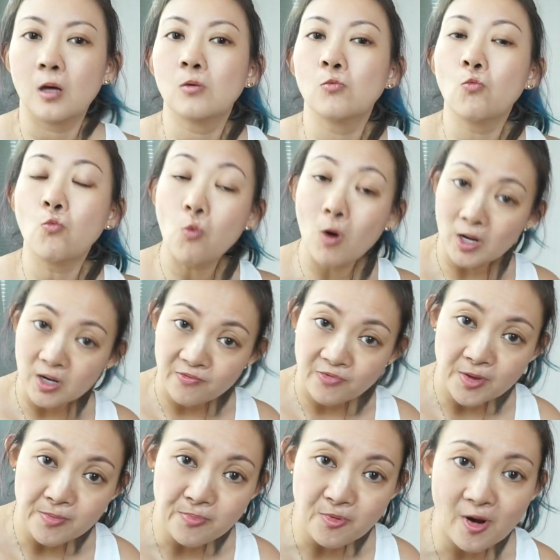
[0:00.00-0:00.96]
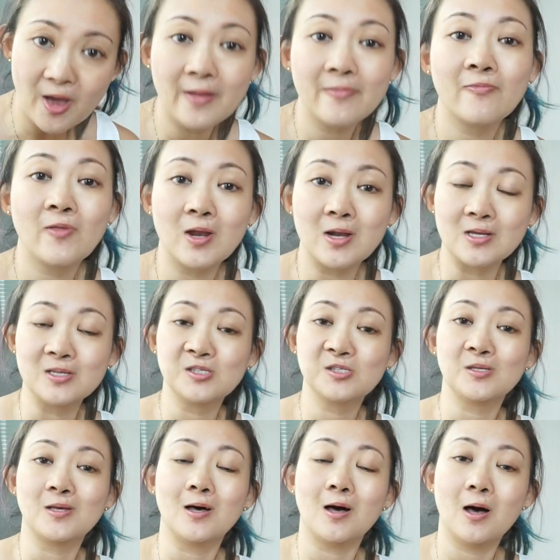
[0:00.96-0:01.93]
One of the brand that is
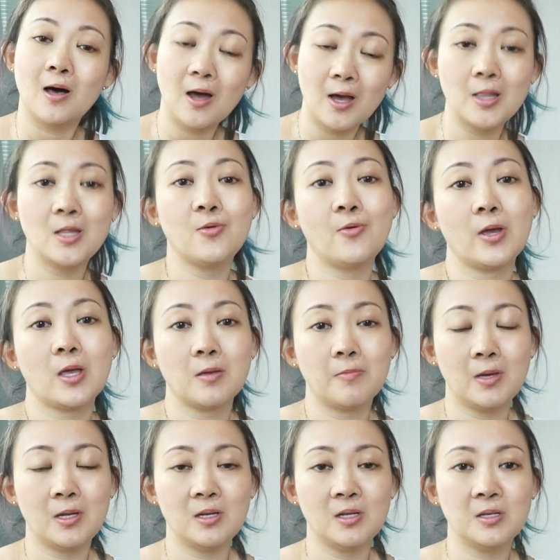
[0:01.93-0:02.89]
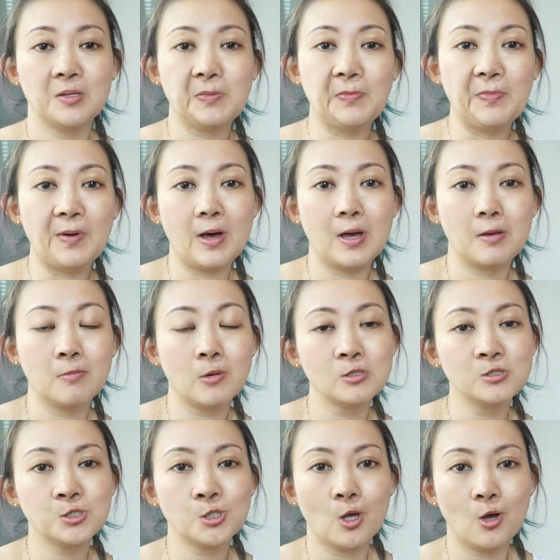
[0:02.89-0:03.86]
highly recommended by
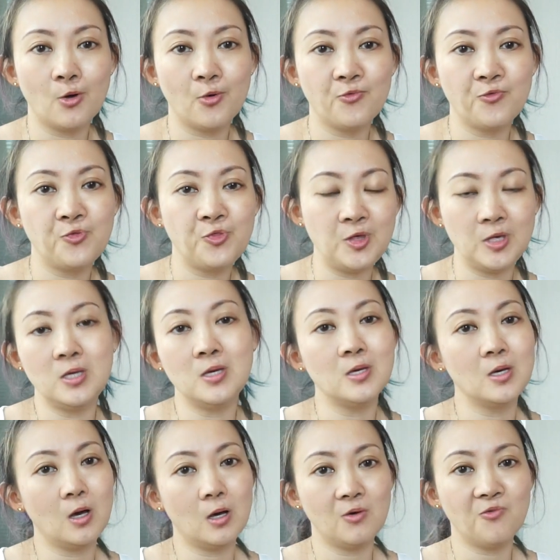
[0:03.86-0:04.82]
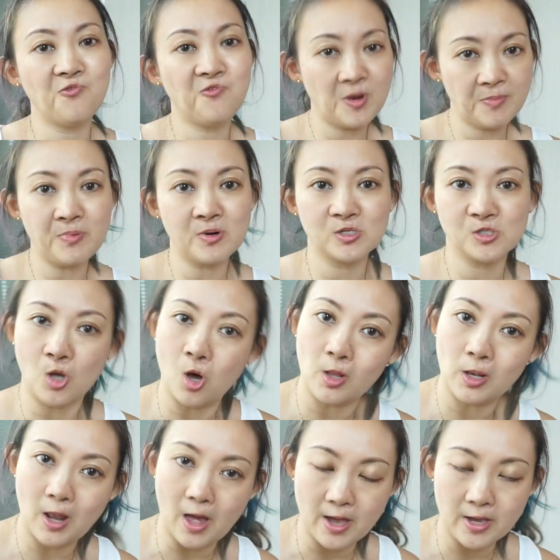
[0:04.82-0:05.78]
most of the flippers
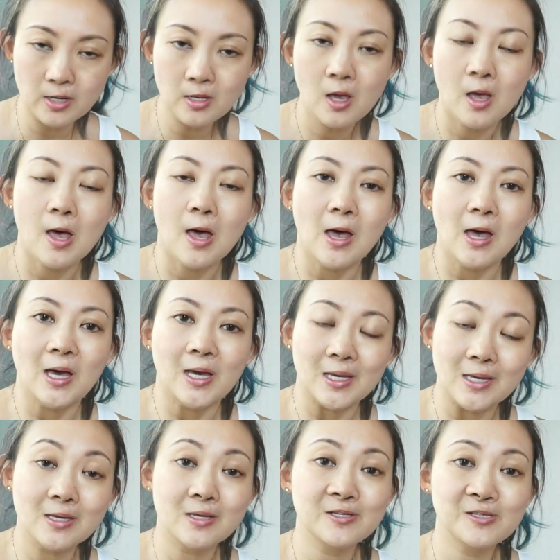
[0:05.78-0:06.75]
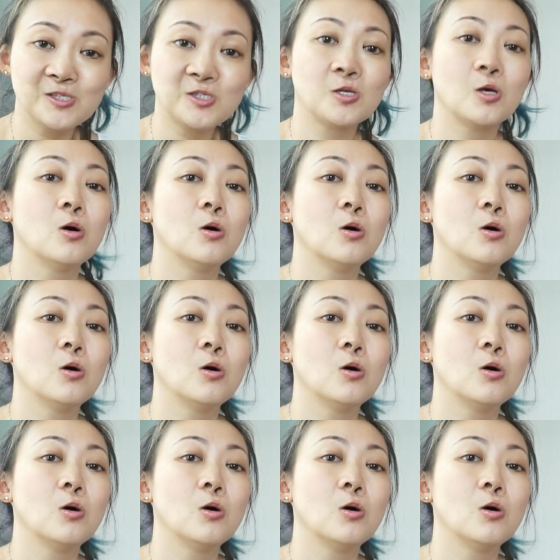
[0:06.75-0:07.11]
online is